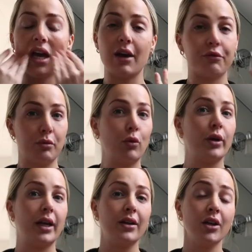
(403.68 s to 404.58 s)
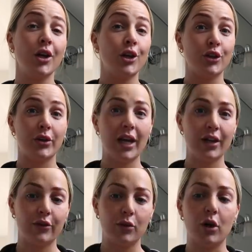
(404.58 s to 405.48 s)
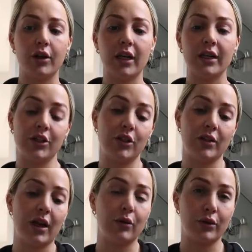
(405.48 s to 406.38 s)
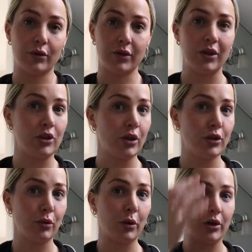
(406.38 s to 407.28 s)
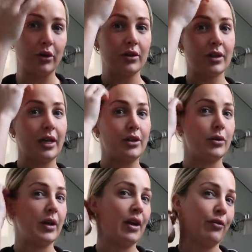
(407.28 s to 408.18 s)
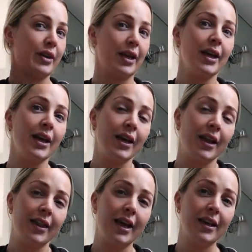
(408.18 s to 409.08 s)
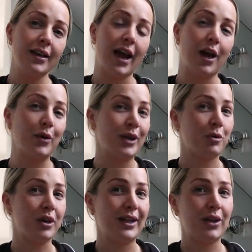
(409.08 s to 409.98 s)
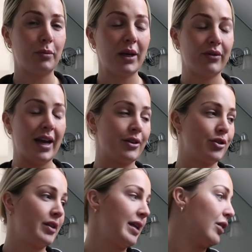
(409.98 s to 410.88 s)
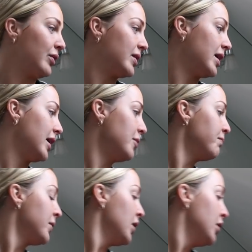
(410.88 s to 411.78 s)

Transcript: that every morning. You can if you want. It's just, I was obviously showing you the product. I do it every then and now when I want a little bit of extra TLC.